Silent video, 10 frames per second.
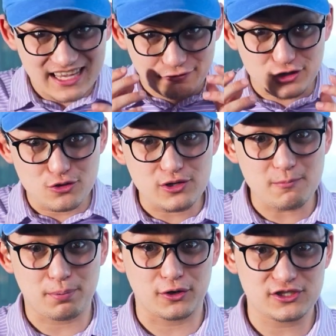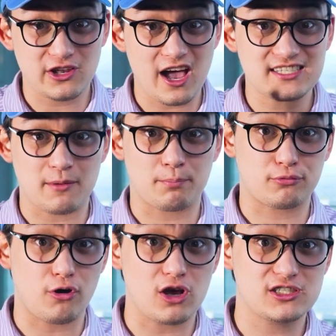If you can personalize a
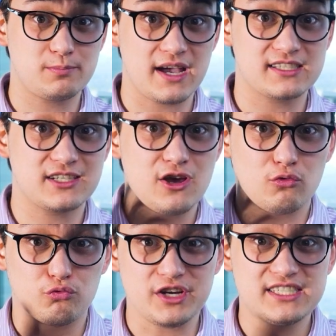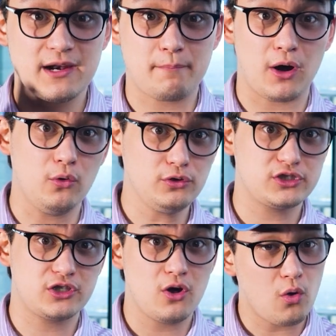prospect's recent posts